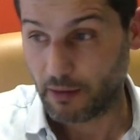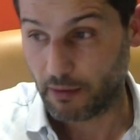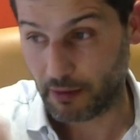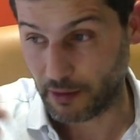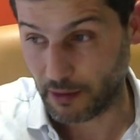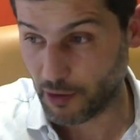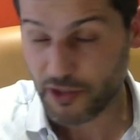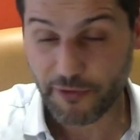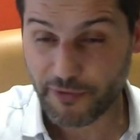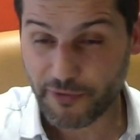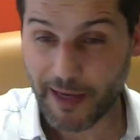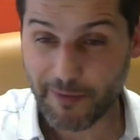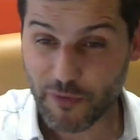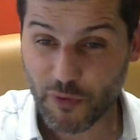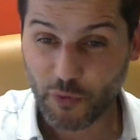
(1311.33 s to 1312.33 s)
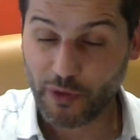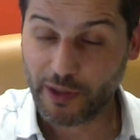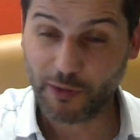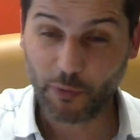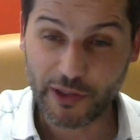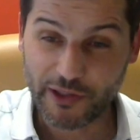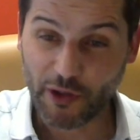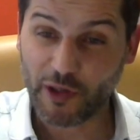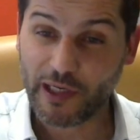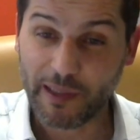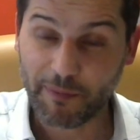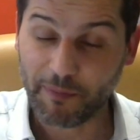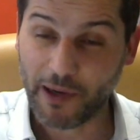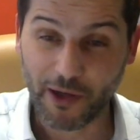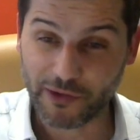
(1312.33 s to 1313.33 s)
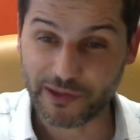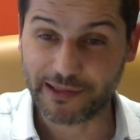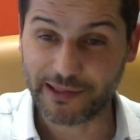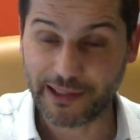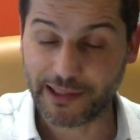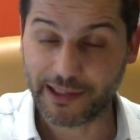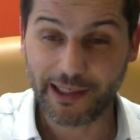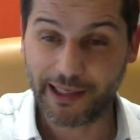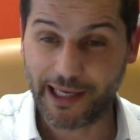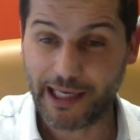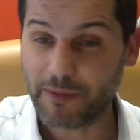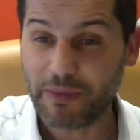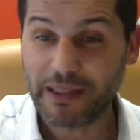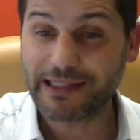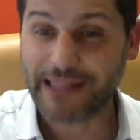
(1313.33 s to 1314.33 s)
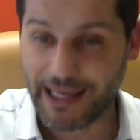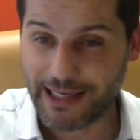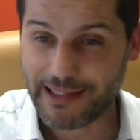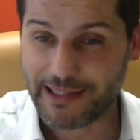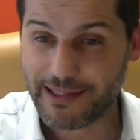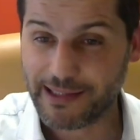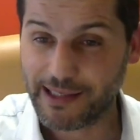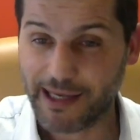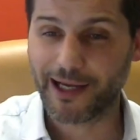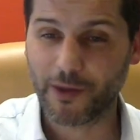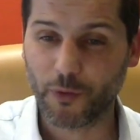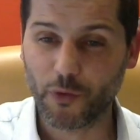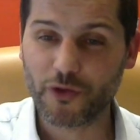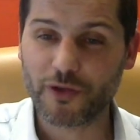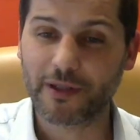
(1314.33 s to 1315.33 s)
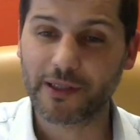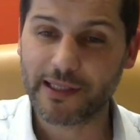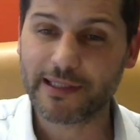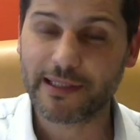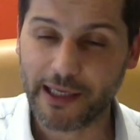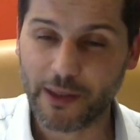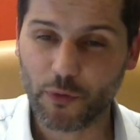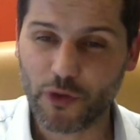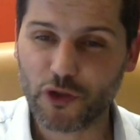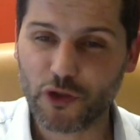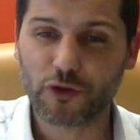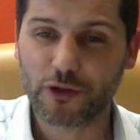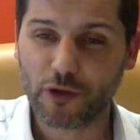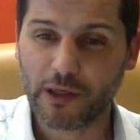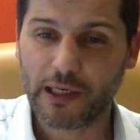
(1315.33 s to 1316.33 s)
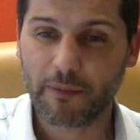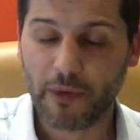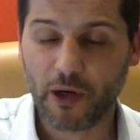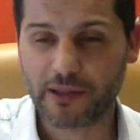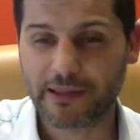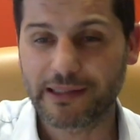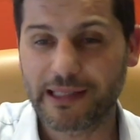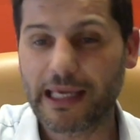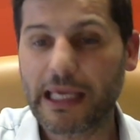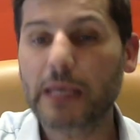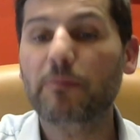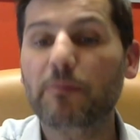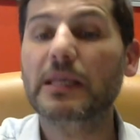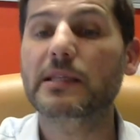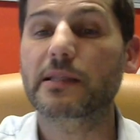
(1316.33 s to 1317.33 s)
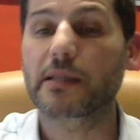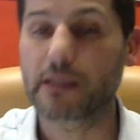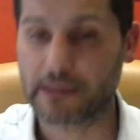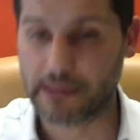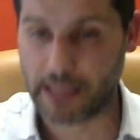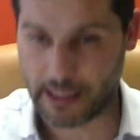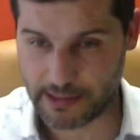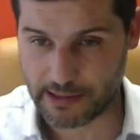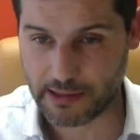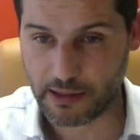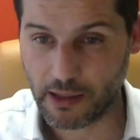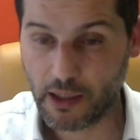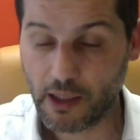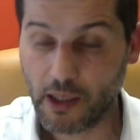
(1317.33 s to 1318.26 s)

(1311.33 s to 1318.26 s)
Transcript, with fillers: uh, lots of times we, we talk about the a-b test i usually say we should talk about the abc test